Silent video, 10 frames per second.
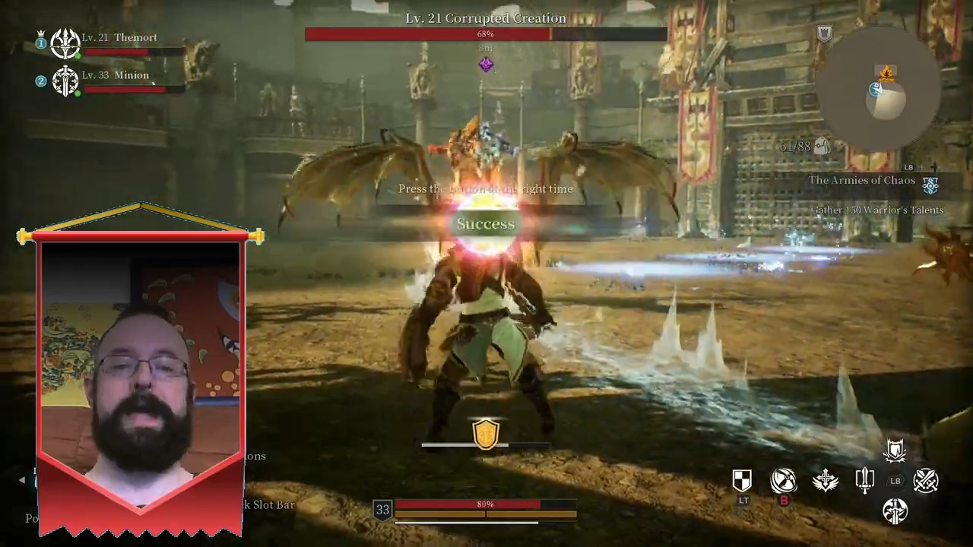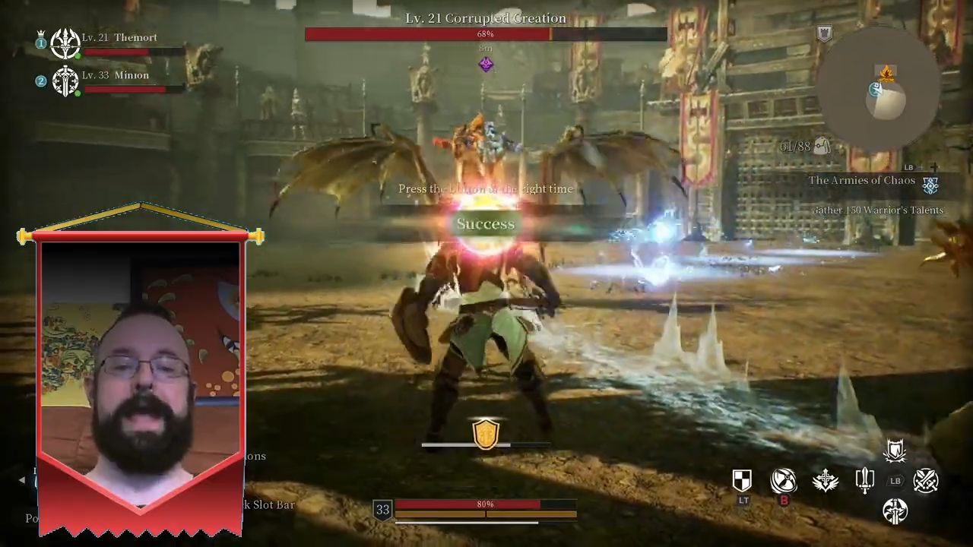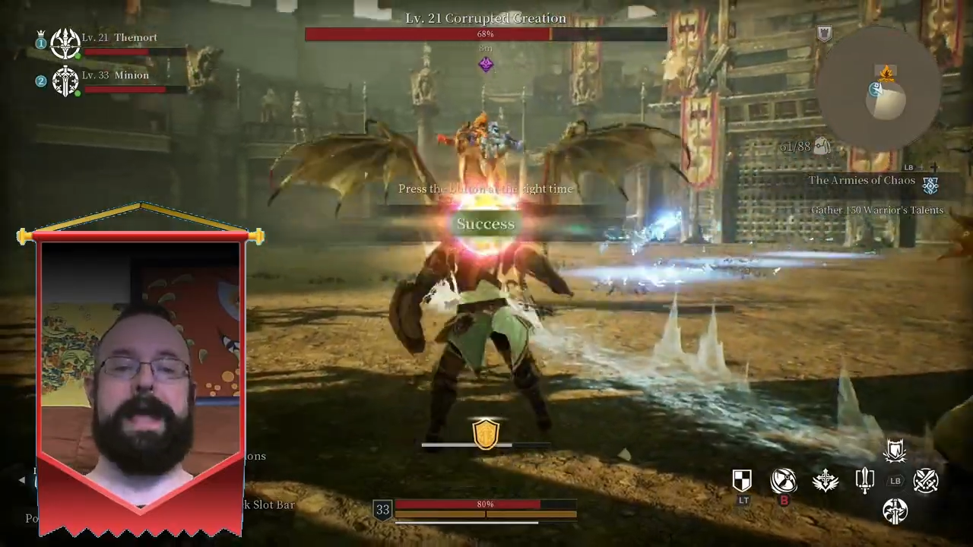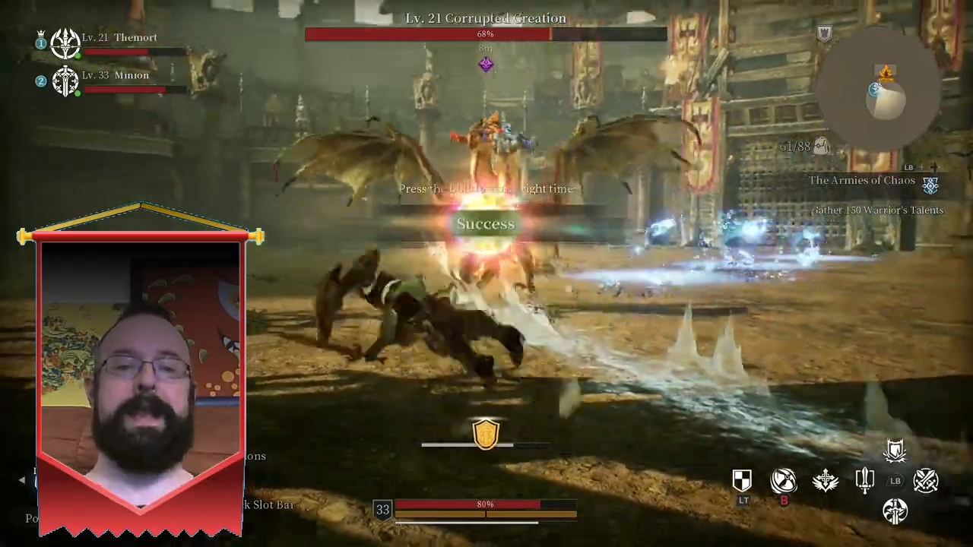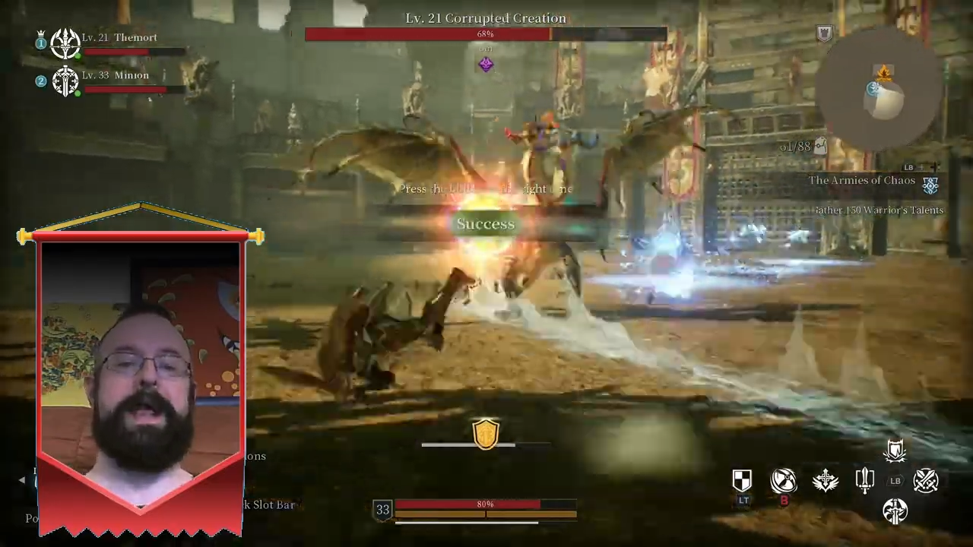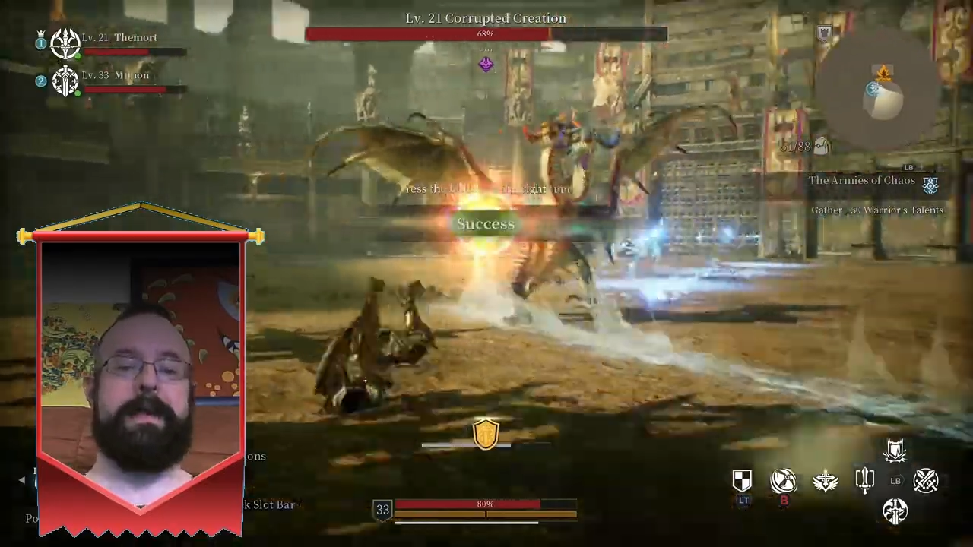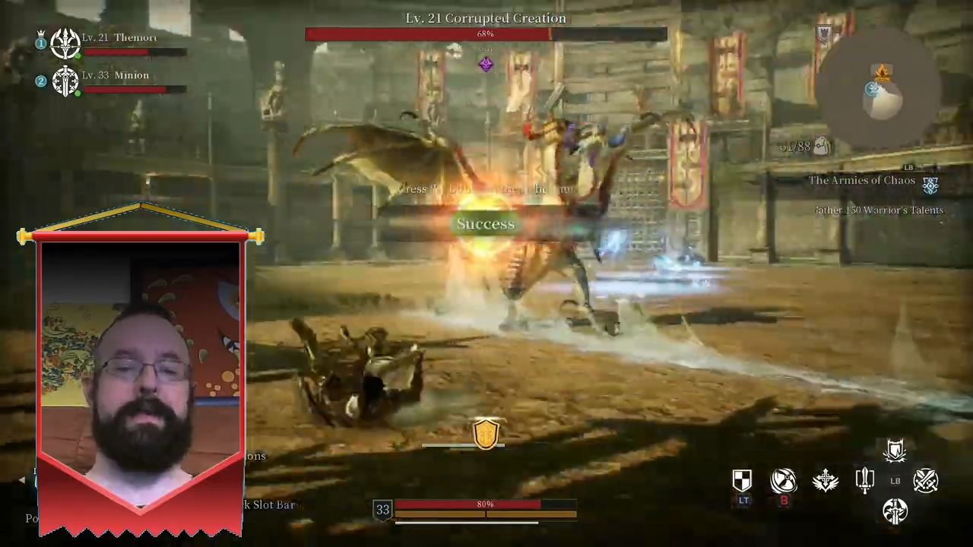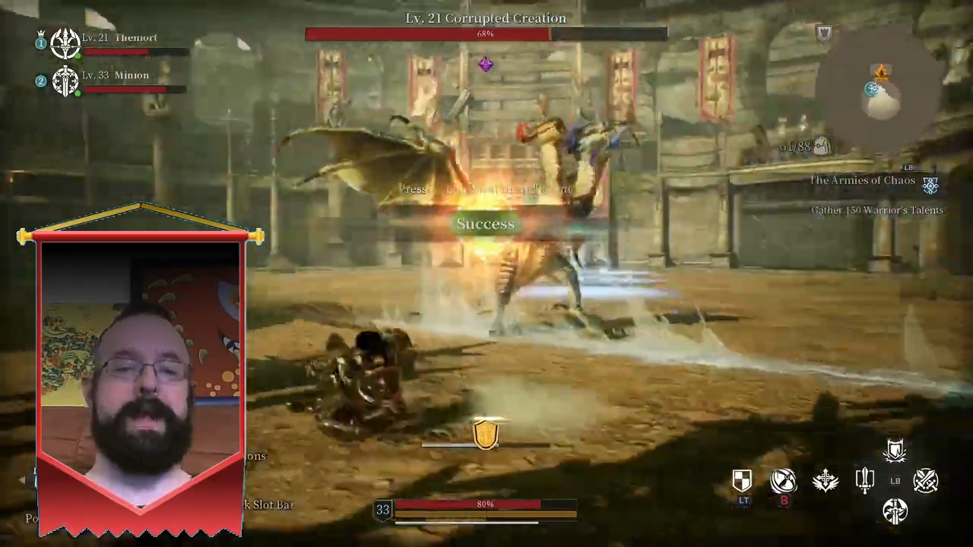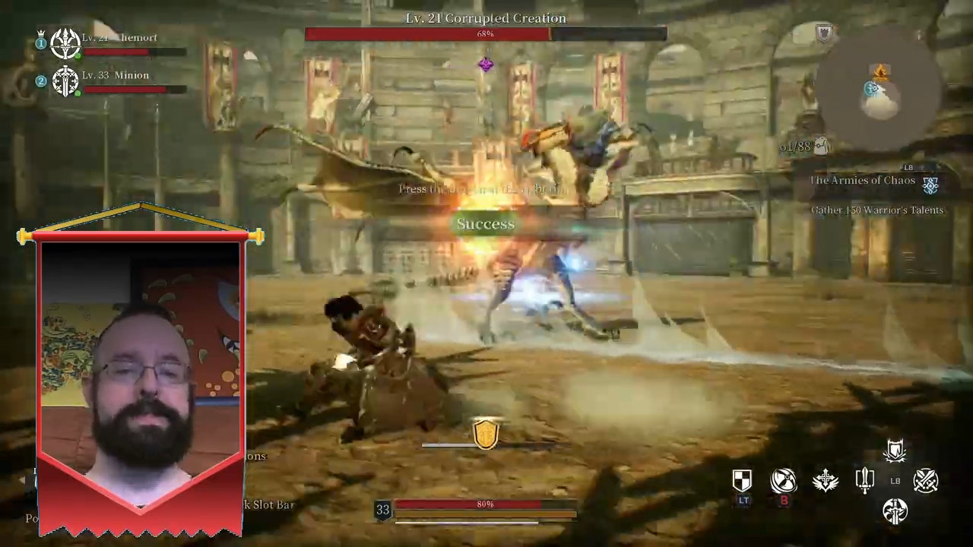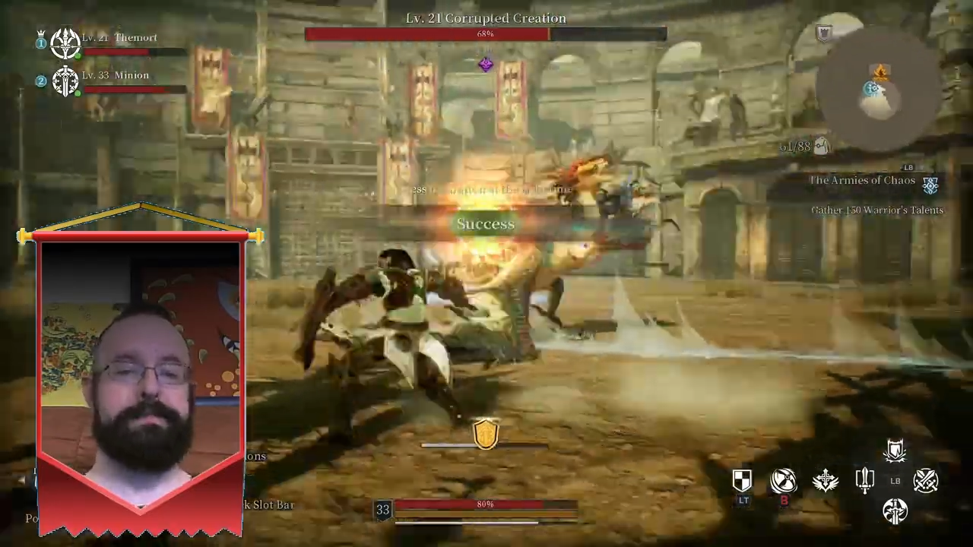hell out of
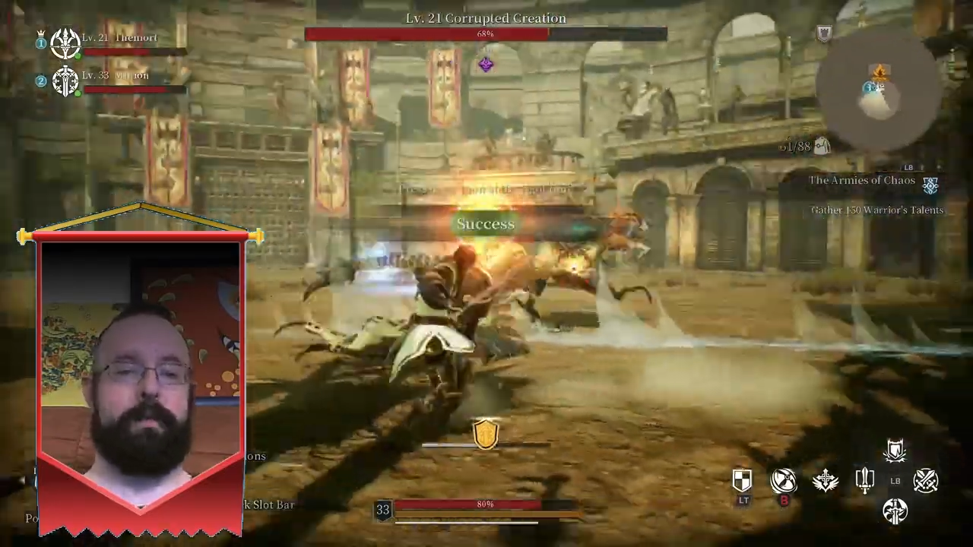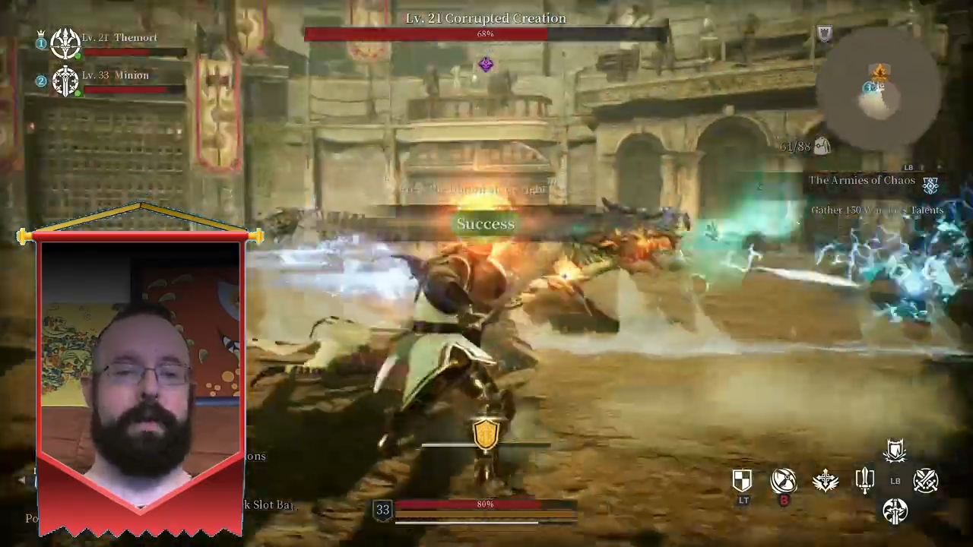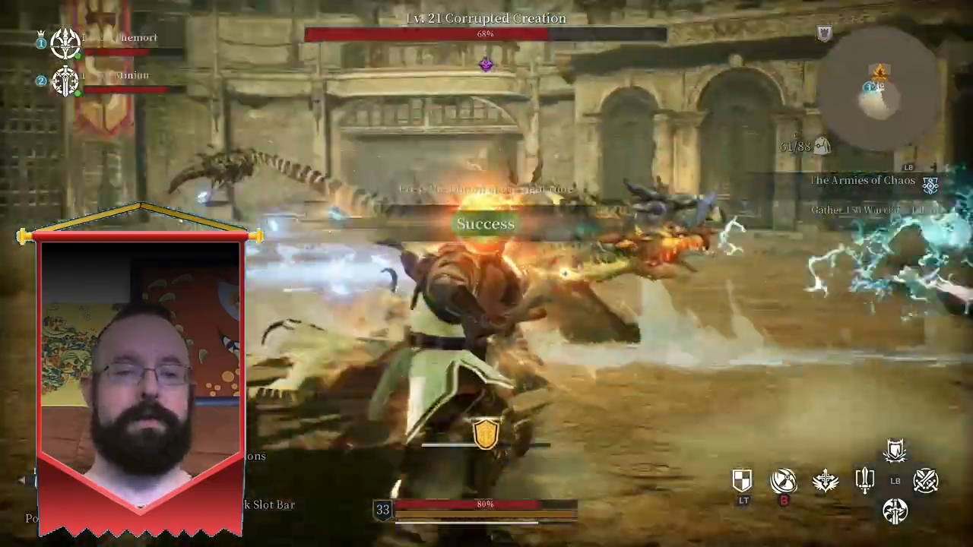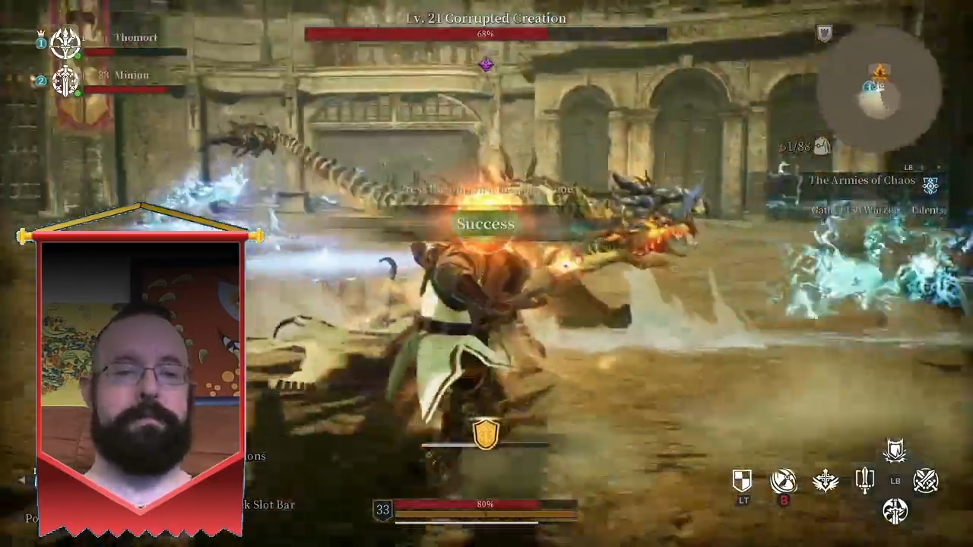the exploit